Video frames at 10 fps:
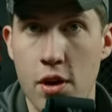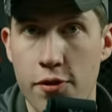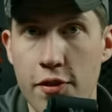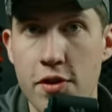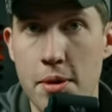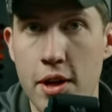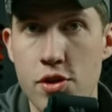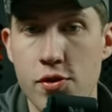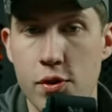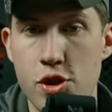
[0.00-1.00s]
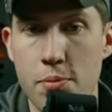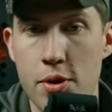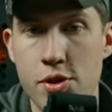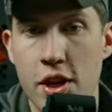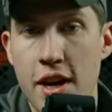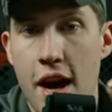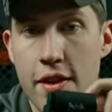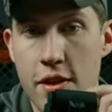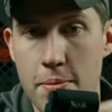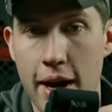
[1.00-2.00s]
you know, 50 meters for supers, and
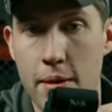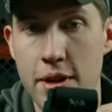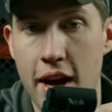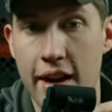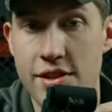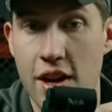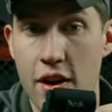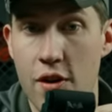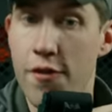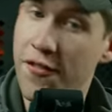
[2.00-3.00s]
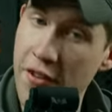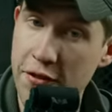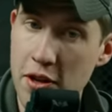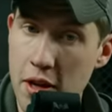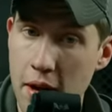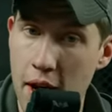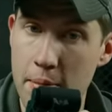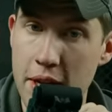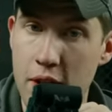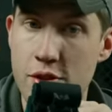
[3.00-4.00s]
then the bottom dot is 150 uh,
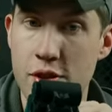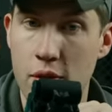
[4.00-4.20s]
meters,